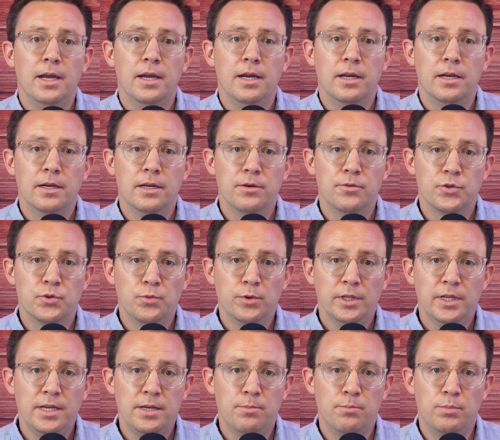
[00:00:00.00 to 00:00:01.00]
And it was
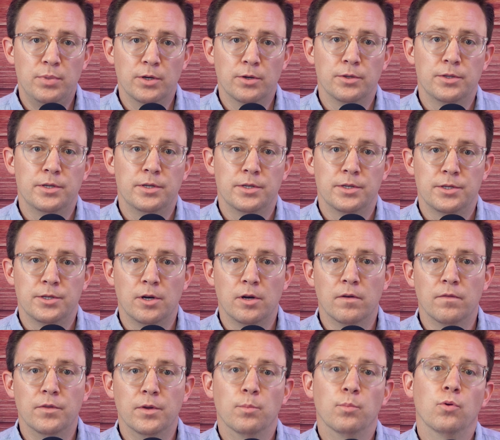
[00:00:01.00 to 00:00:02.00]
really built to
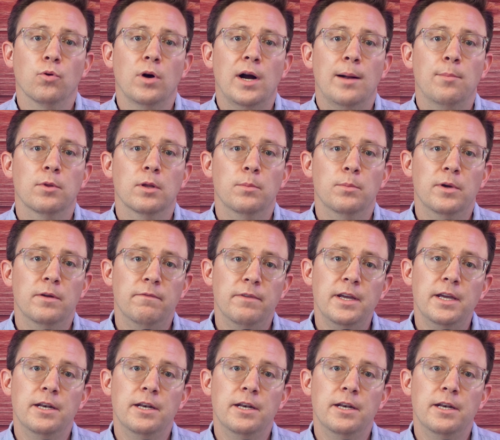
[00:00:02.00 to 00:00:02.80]
solve the problem of